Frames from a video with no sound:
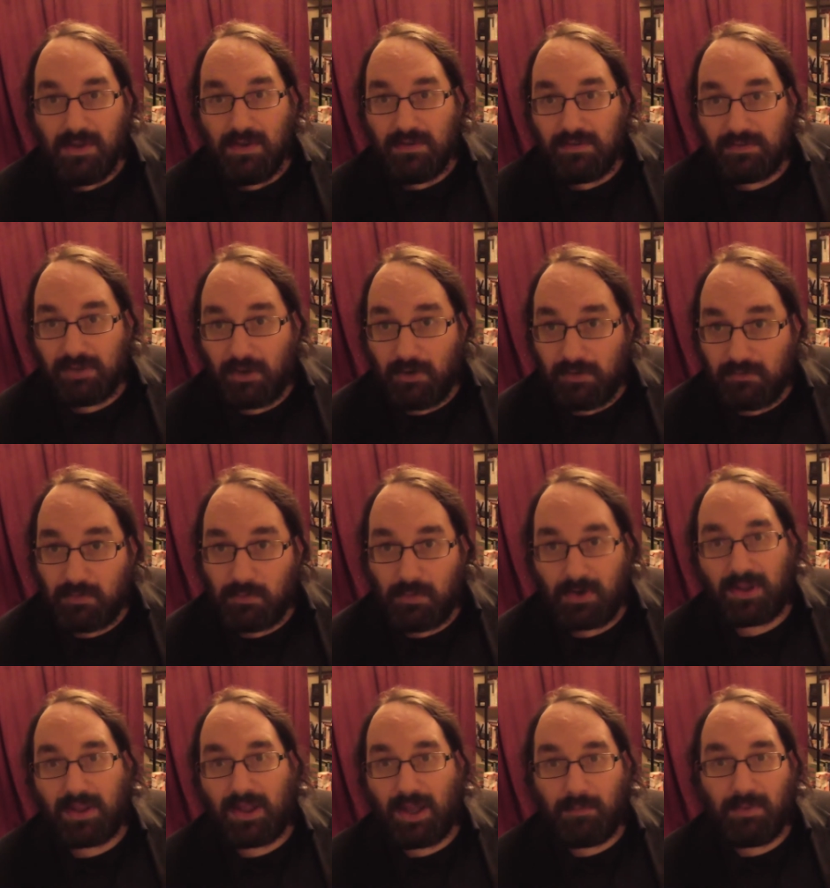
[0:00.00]
so if you
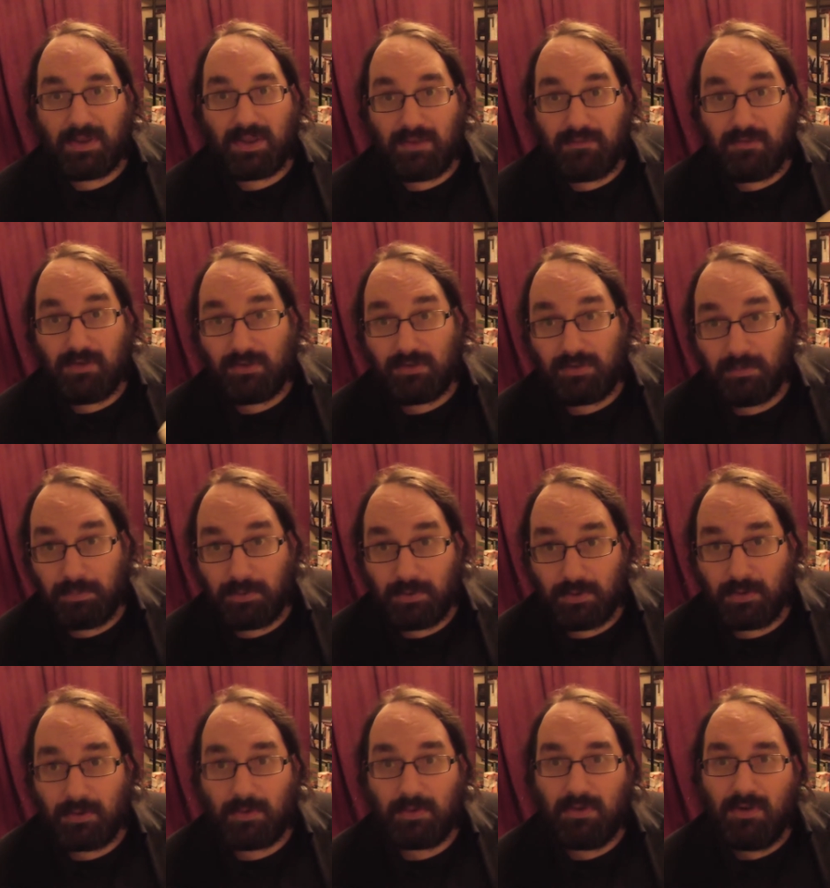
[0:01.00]
want to come and give your
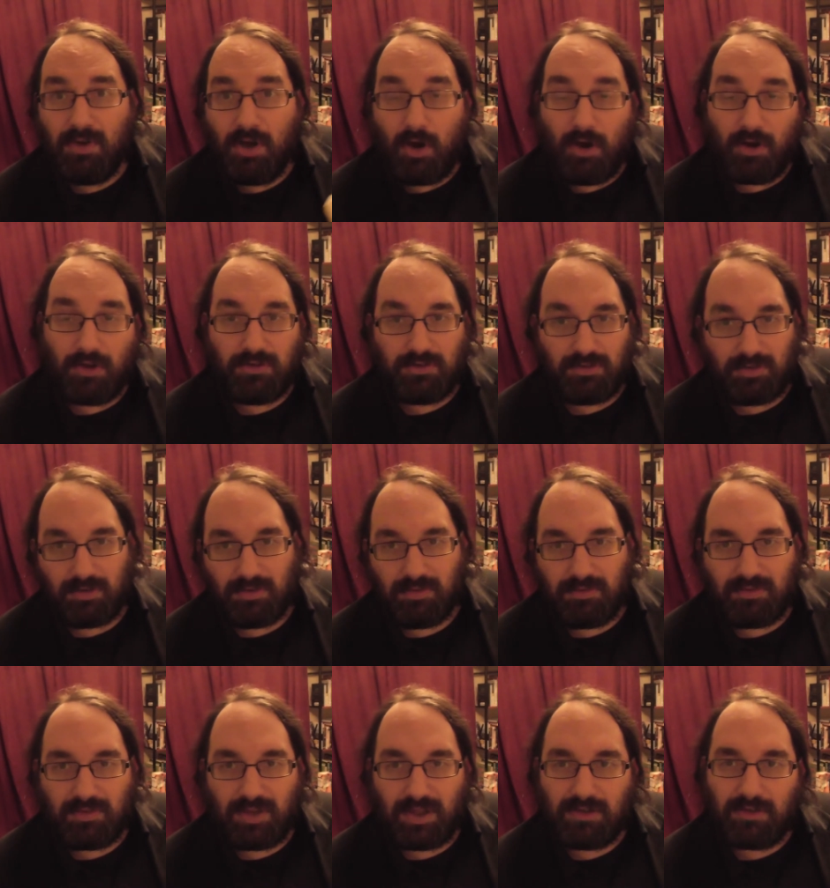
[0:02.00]
support on
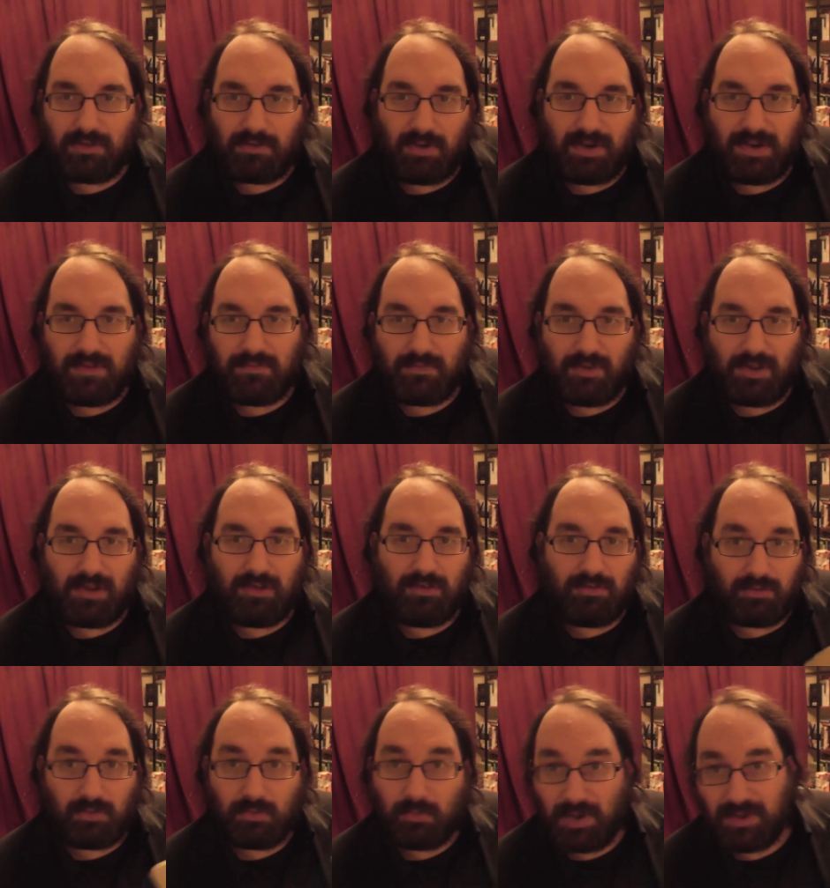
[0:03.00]
Tuesday the
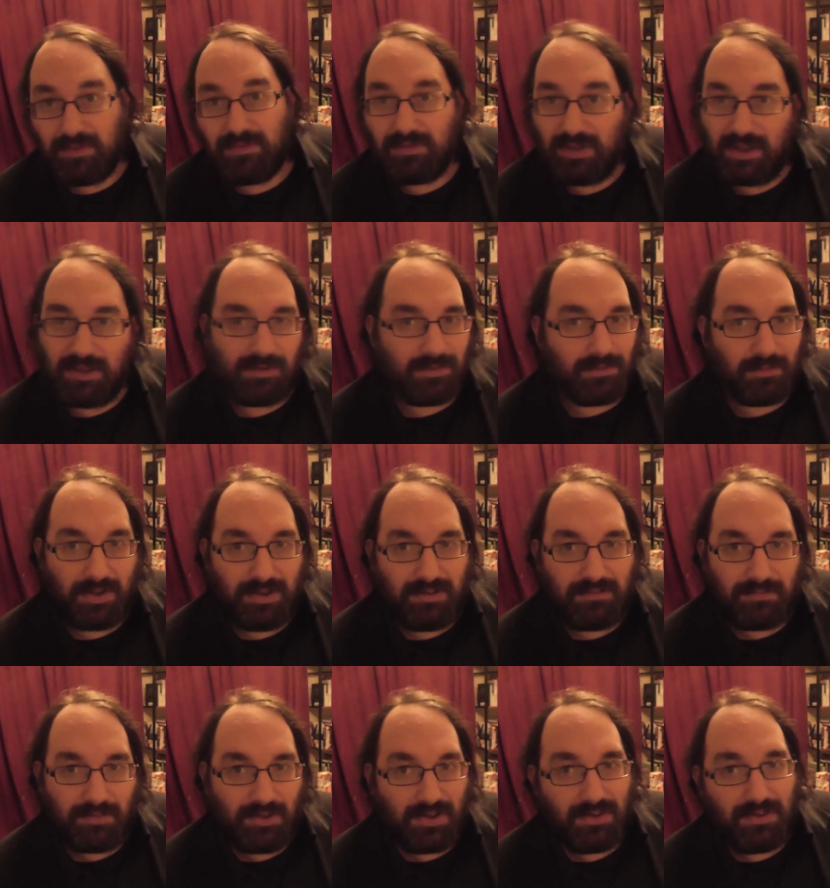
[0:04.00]
21st to Wednesday the
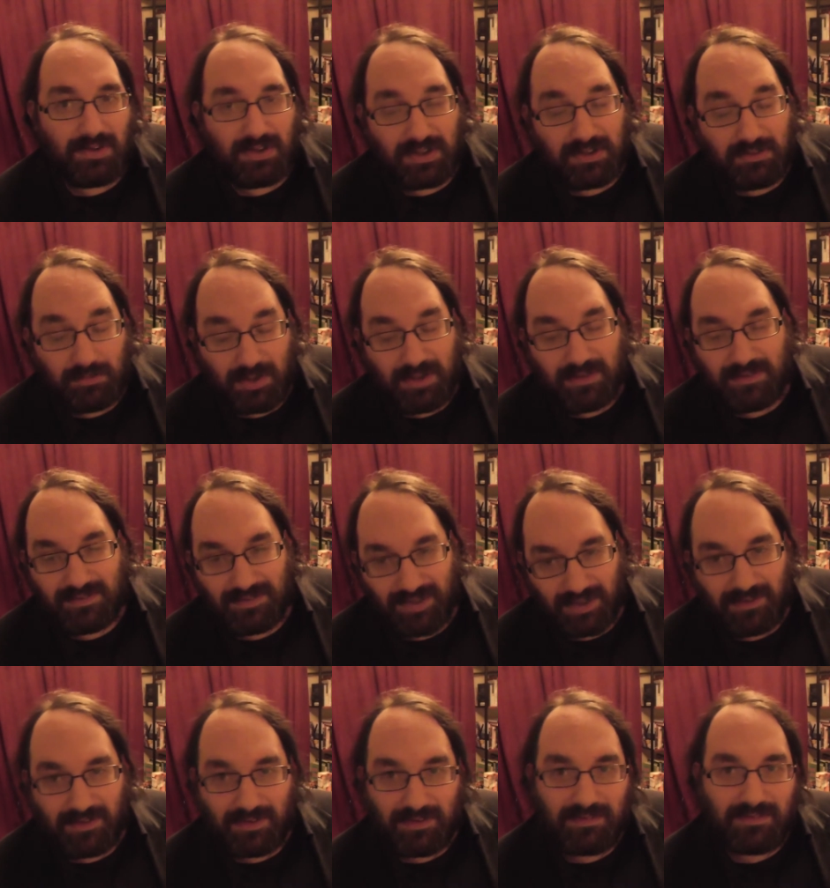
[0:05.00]
21st, uh,
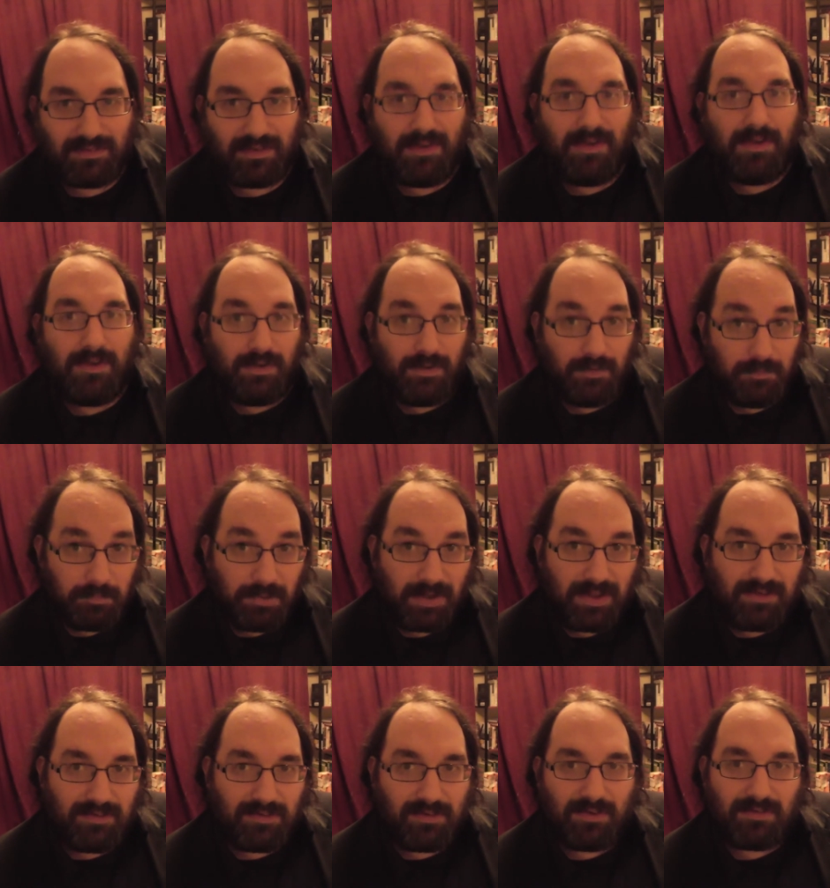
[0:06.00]
22nd
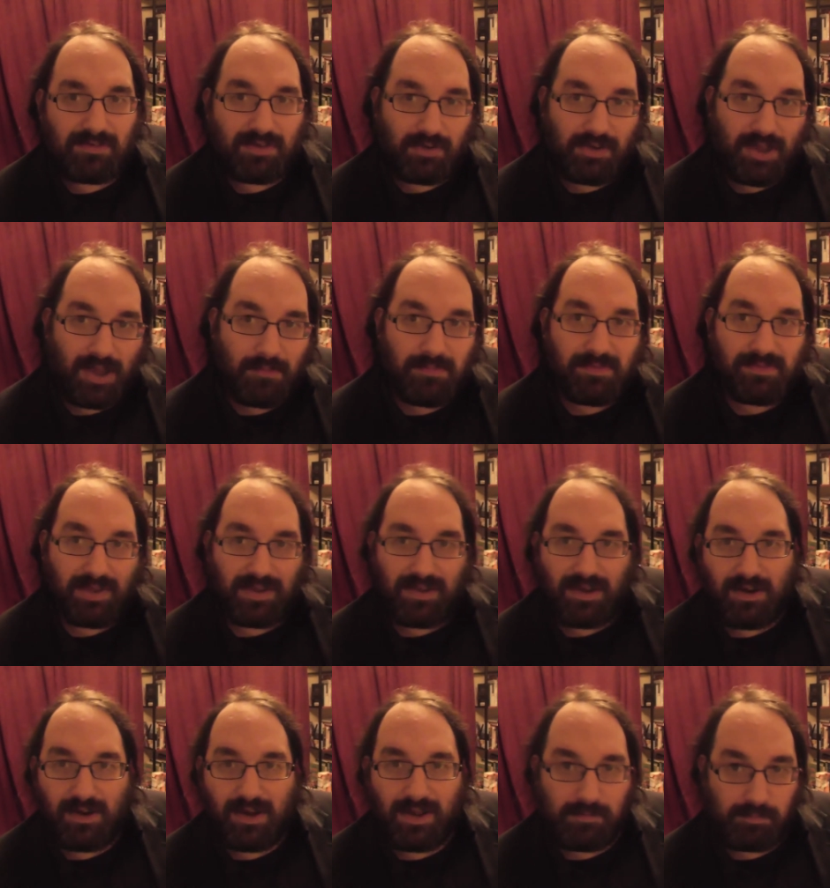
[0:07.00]
please do so come say
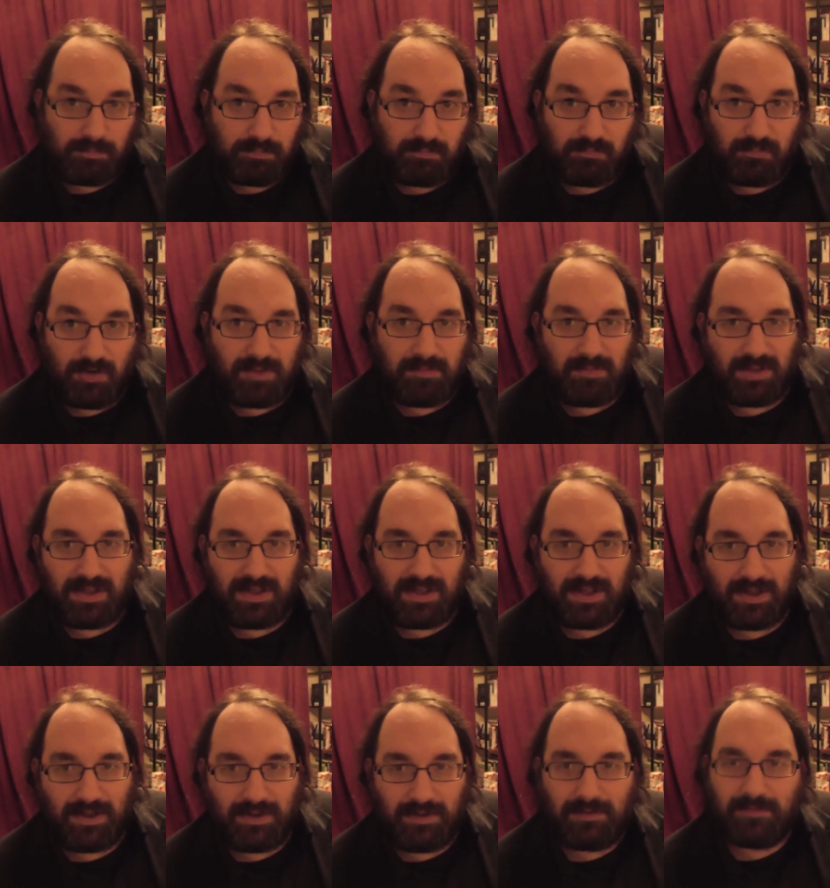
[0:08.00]
hi bring me
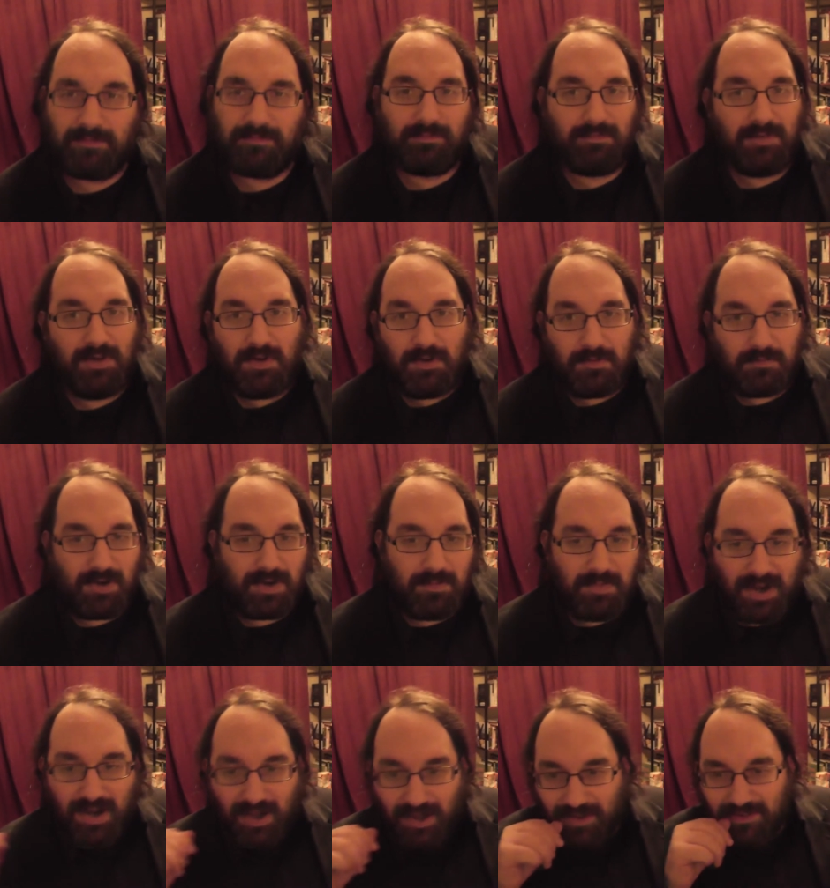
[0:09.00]
uh, bring
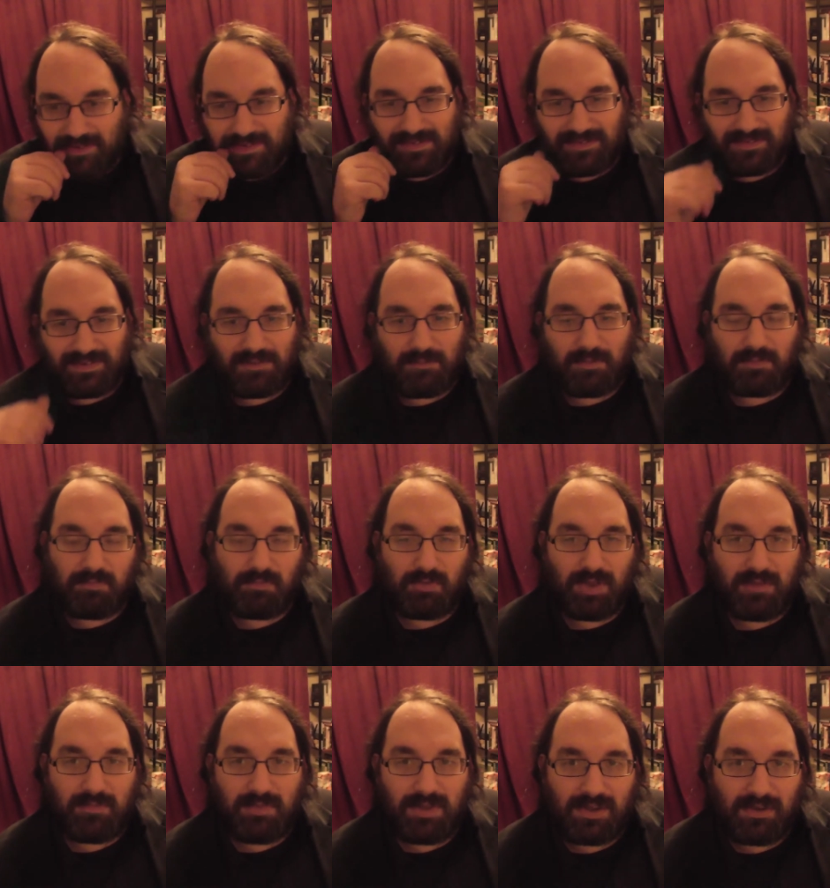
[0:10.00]
me luck and say,
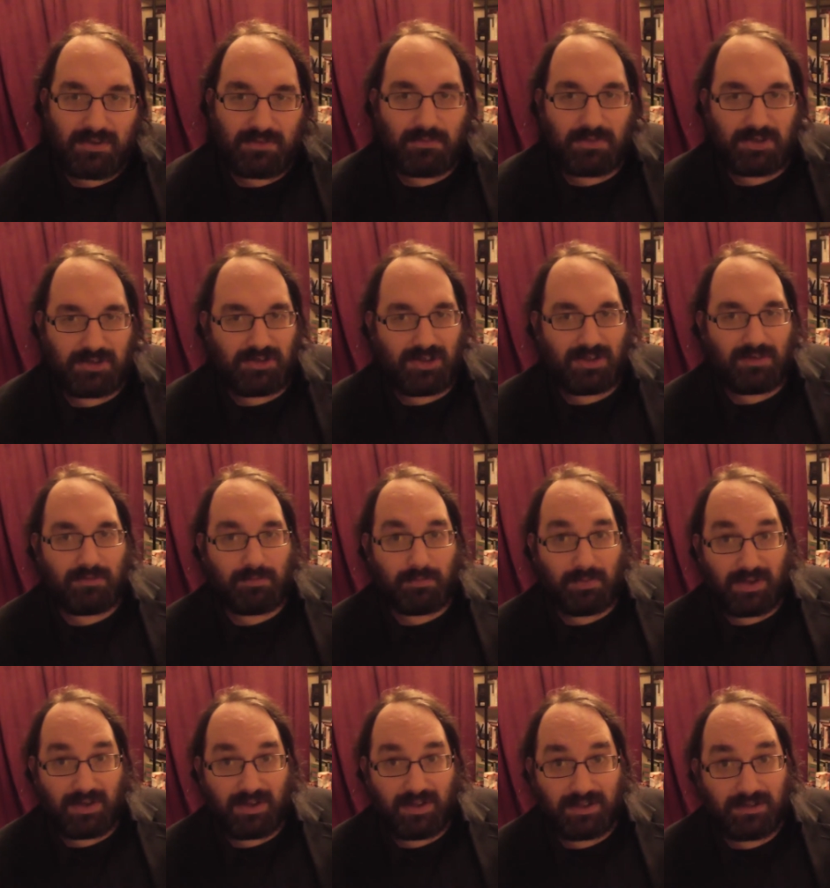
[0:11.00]
give me good wishes
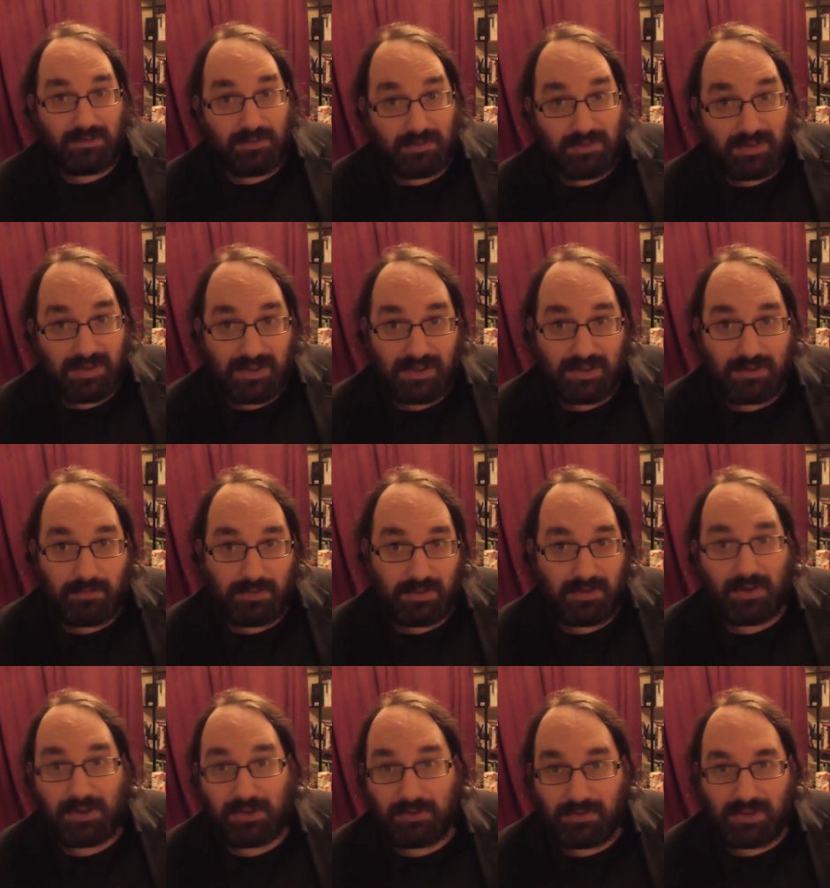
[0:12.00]
when I do the uh,
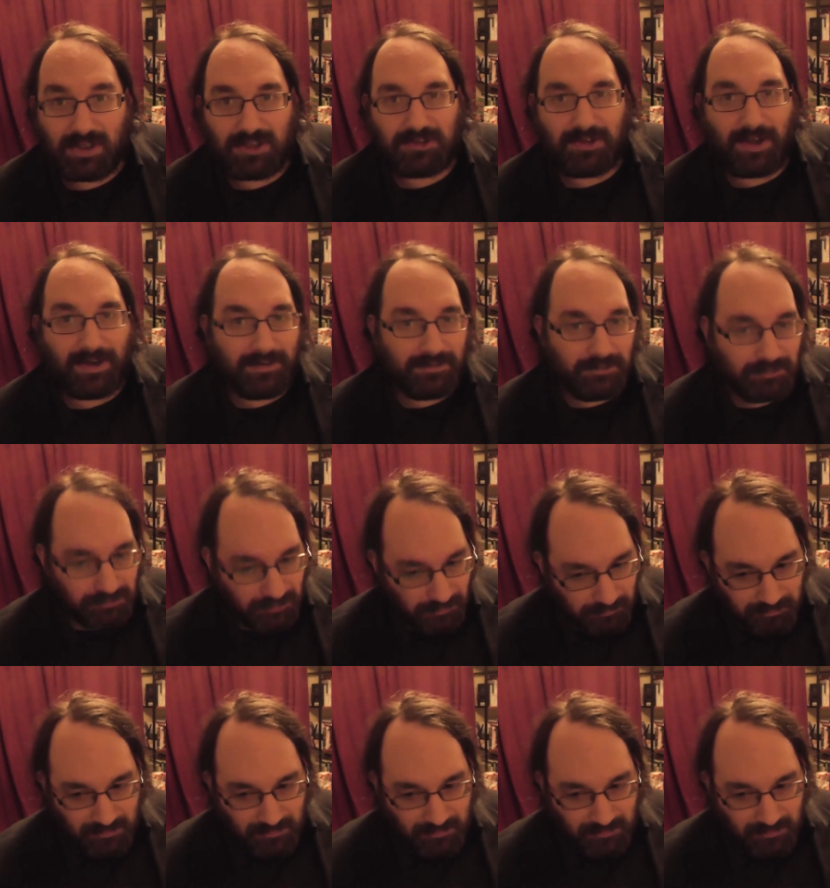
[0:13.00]
when I do that challenge